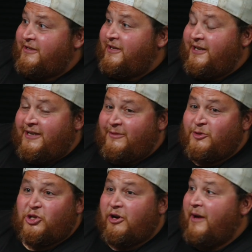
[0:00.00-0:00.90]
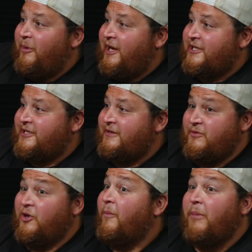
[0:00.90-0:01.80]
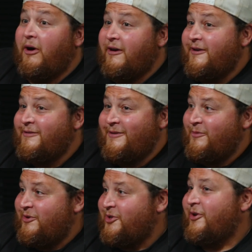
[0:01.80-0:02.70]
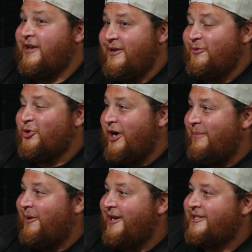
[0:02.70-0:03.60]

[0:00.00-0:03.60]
It was a triplex. It was an old barn, and we were turning it into a triplex.